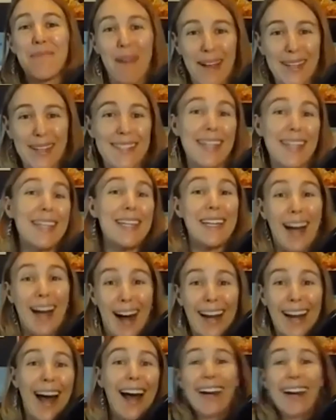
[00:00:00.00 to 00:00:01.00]
best that you
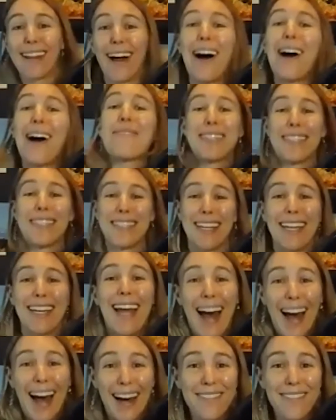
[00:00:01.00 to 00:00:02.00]
got out of the options that
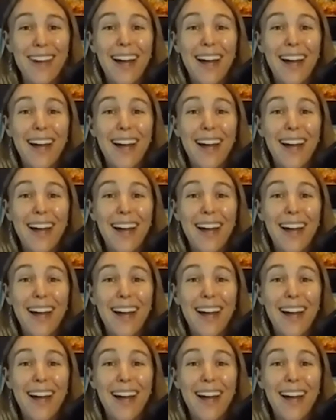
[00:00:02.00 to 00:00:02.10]
you have.